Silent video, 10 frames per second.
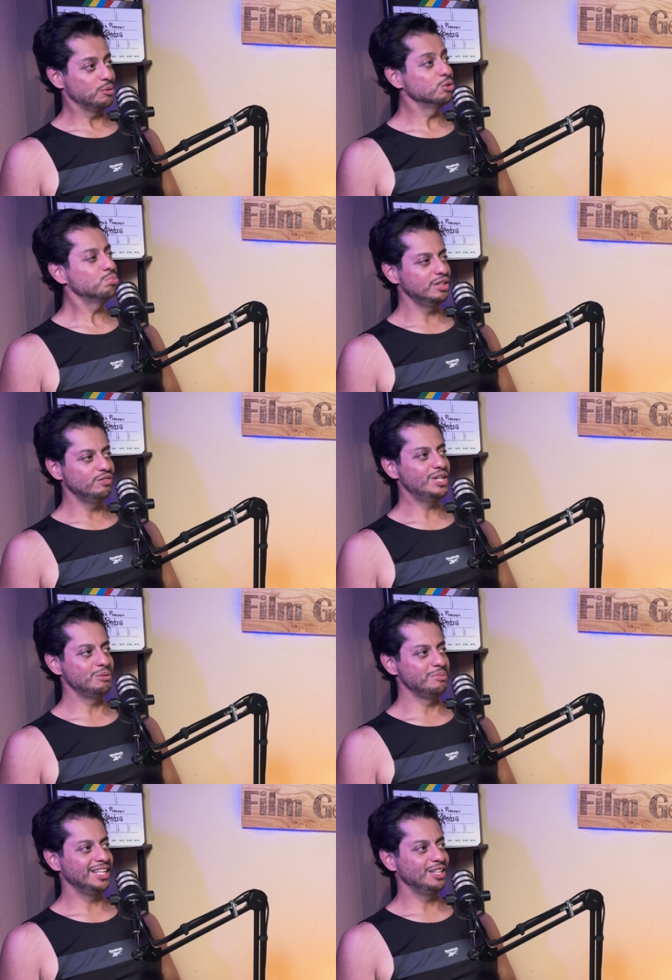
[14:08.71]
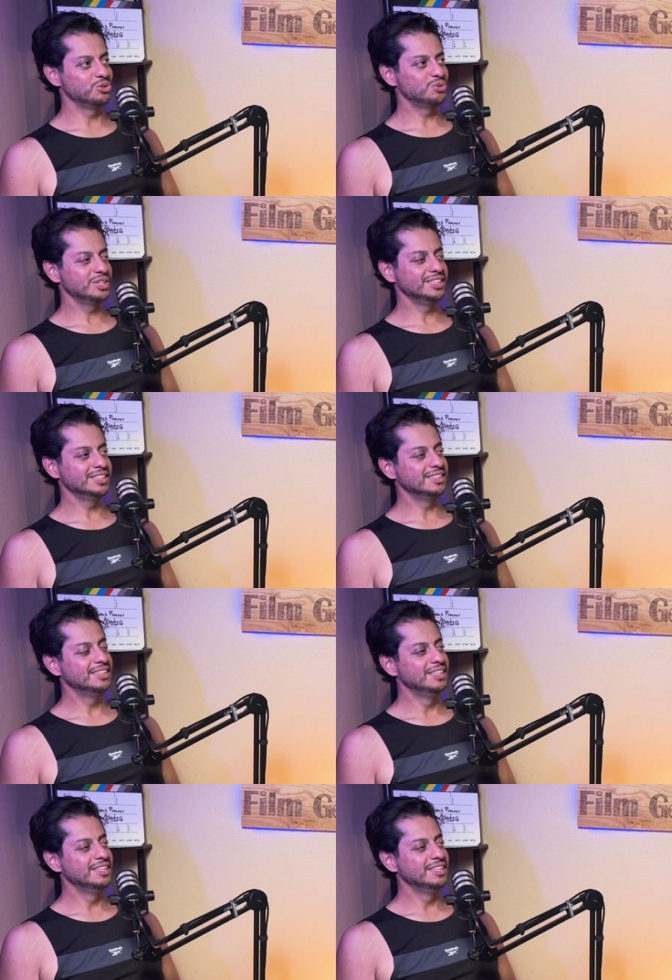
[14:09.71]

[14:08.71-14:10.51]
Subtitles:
It was pretty fun, man. It was really good.